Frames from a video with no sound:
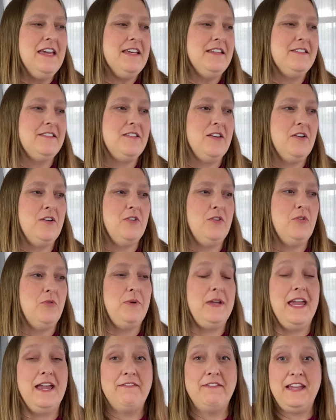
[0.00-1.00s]
So we
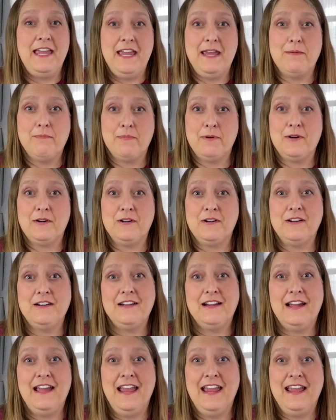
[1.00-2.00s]
have a camper,
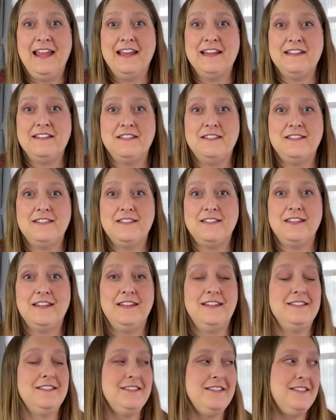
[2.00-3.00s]
and
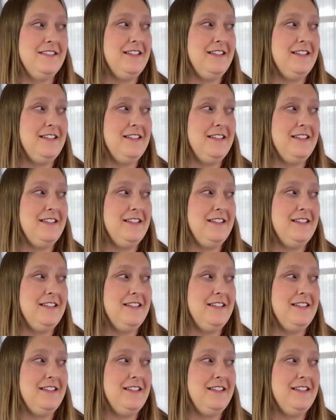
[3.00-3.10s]
it's